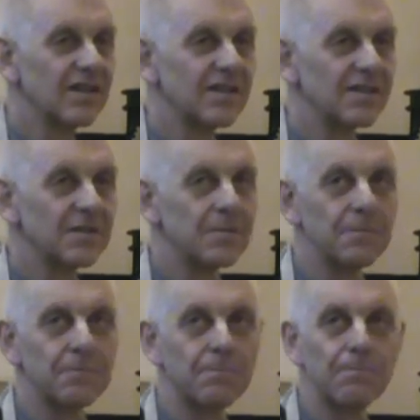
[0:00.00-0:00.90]

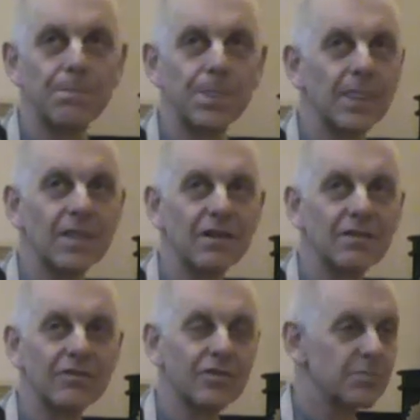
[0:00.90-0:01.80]

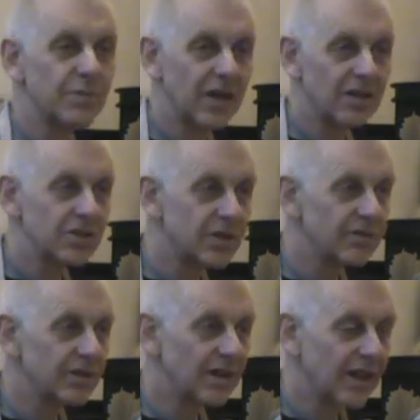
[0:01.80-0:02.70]
Of course, begetting
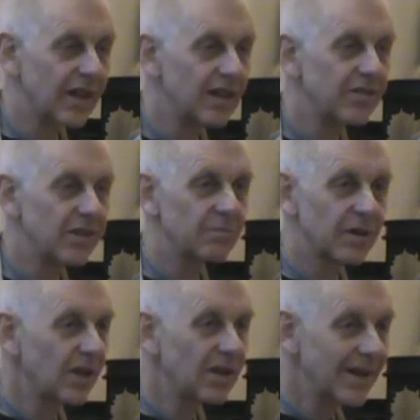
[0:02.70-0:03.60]
children like anything, but
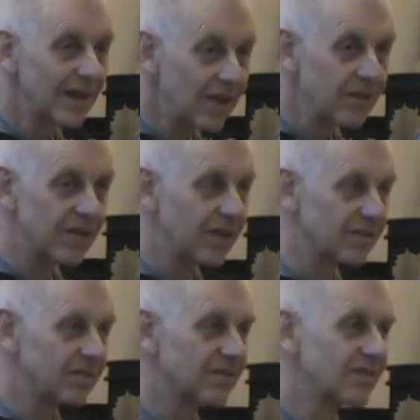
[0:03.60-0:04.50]
not like anything.